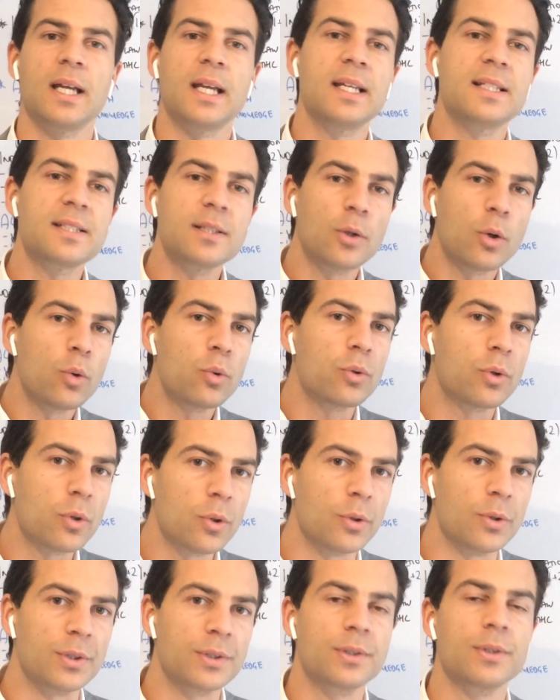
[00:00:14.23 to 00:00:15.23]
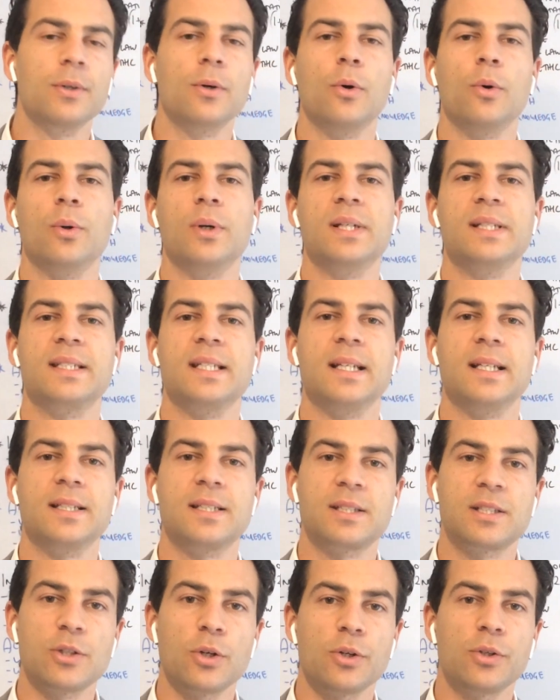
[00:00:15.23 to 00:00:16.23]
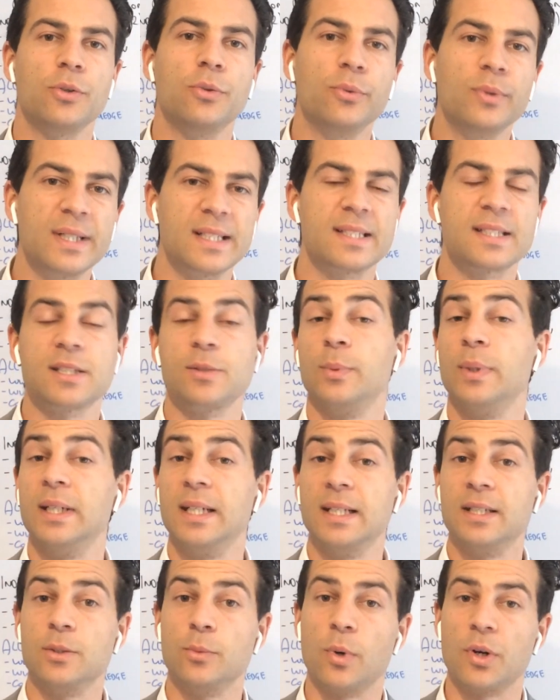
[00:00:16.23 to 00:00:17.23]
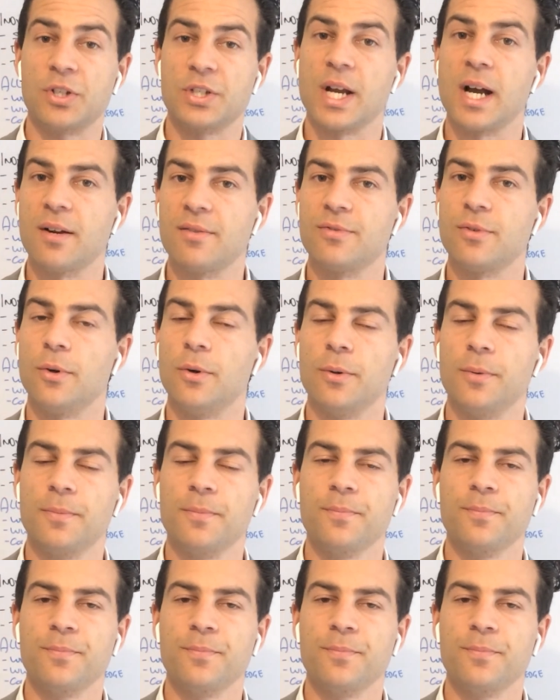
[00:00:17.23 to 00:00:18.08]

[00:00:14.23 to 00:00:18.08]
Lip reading: is it all good, or is there certain risks we need to watch out for?